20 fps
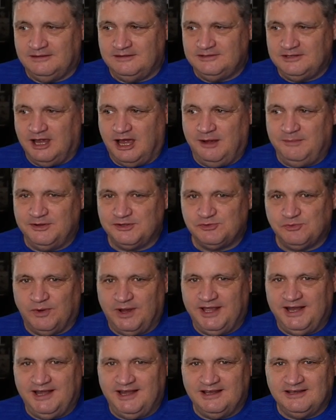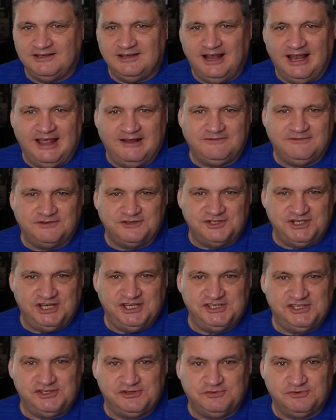Thomas waited until after
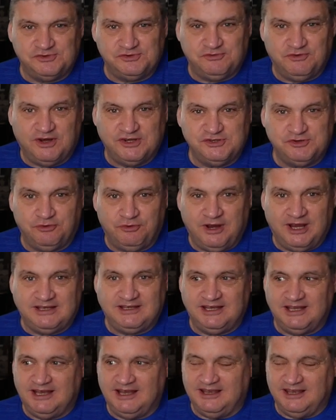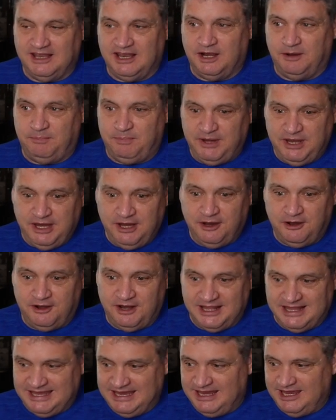Jesus was resurrected and then
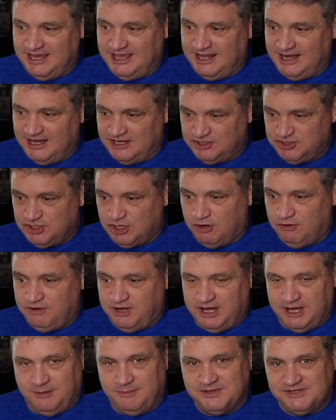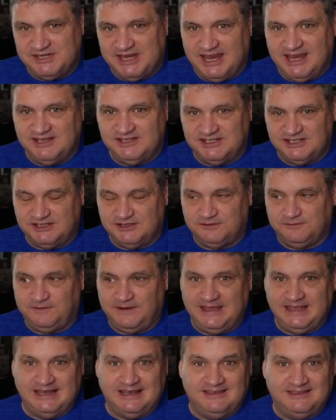appeared again and showed him his hands and his
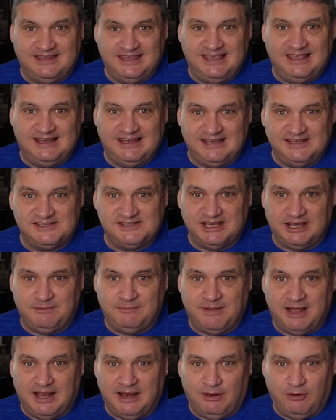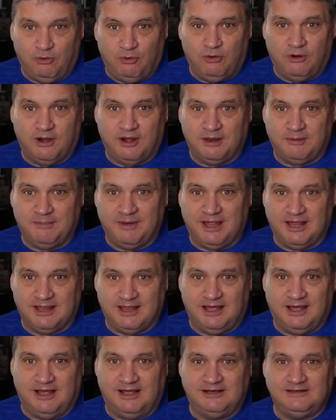feet. And then he said, "My Lord and my
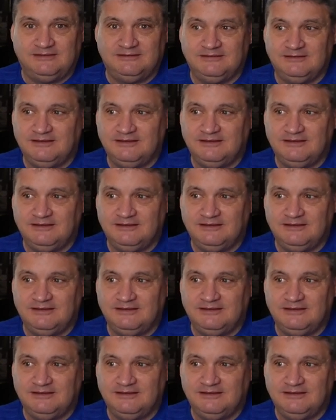God."